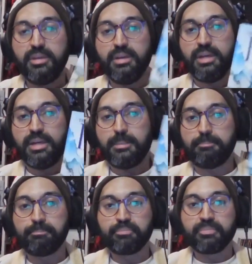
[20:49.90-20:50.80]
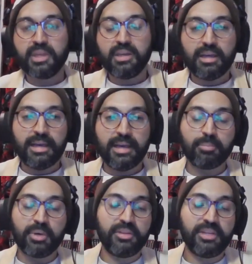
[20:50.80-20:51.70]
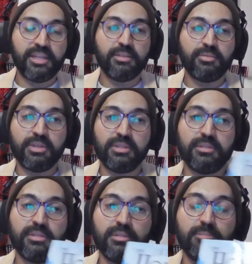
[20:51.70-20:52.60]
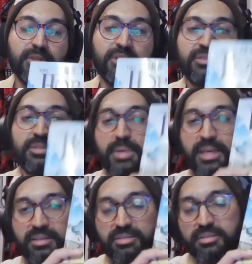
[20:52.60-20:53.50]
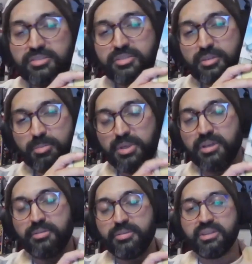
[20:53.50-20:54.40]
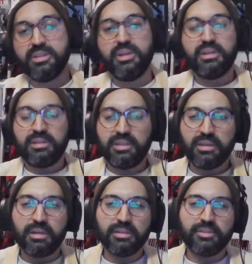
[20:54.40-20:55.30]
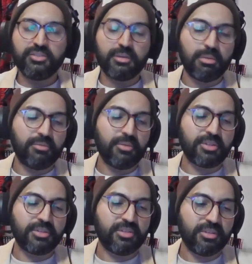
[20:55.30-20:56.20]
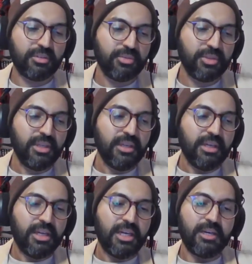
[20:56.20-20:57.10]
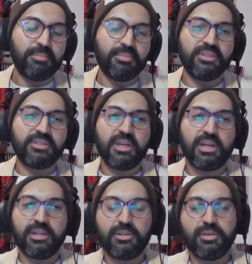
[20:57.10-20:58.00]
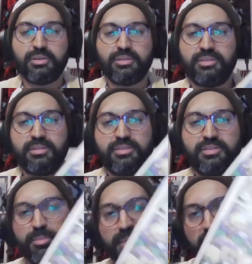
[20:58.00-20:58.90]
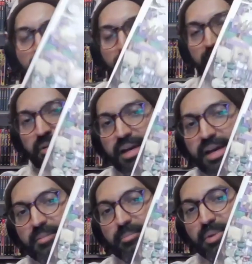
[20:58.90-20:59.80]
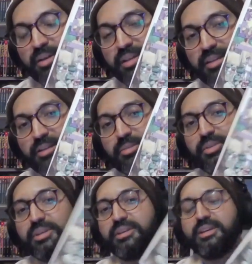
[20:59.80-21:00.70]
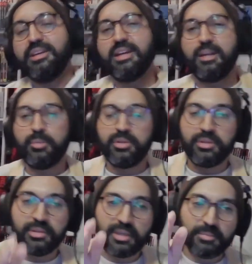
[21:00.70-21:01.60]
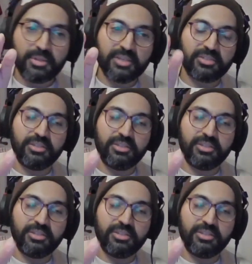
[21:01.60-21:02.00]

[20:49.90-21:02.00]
Um, and by the end of it, because the pacing is so perfect, the art is so evocative, the dialogue so memorable. By the end of it, and I'm actually